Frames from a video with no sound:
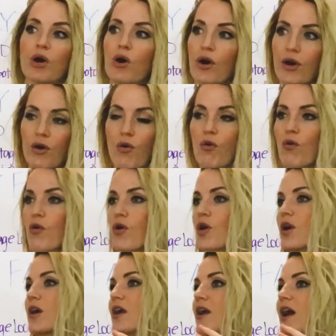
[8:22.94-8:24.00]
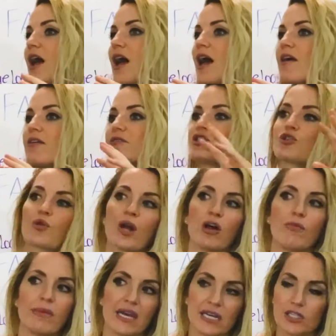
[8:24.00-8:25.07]
bar or uh,
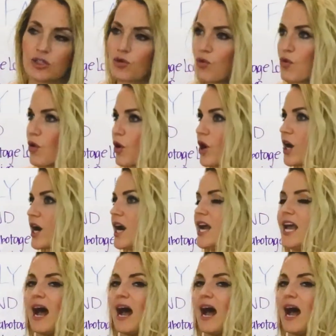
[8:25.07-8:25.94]
trail mix or